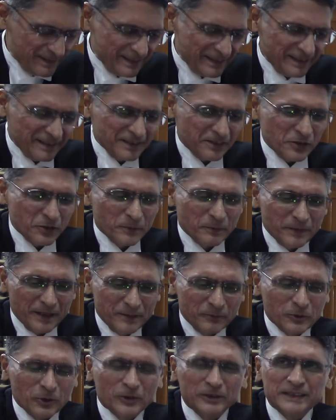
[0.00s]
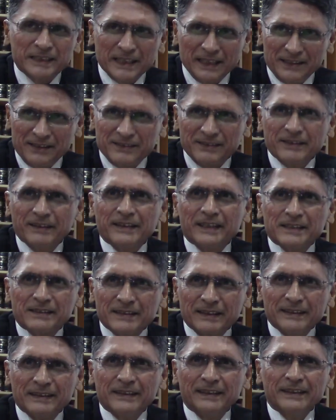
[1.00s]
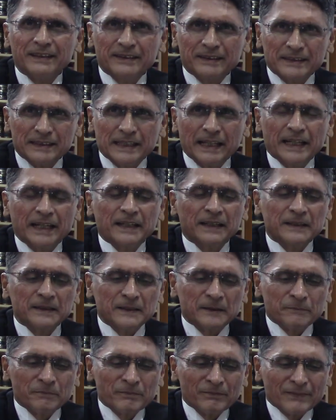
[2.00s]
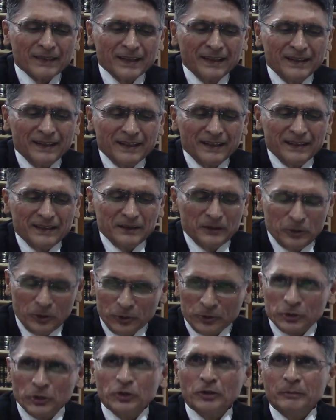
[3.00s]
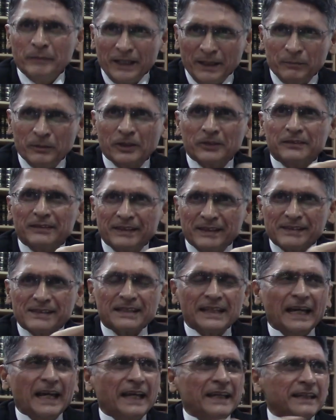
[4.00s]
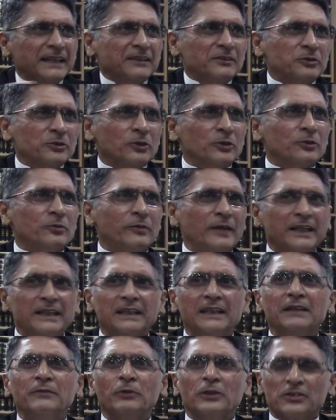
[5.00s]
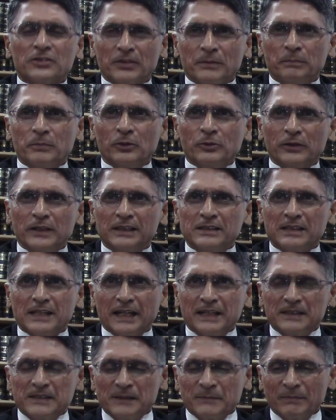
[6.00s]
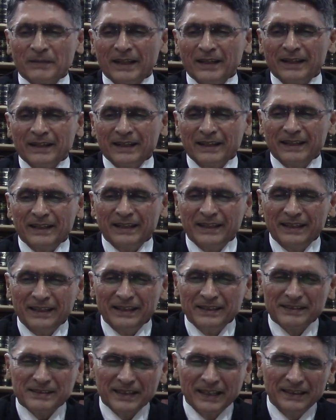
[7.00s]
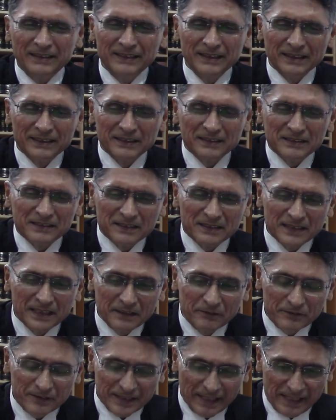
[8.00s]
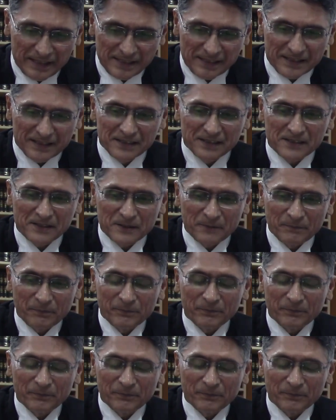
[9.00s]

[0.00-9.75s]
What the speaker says: a Supreme Court judge recently retired who told me about this anecdote when he was a puisne judge. He said the Chief Justice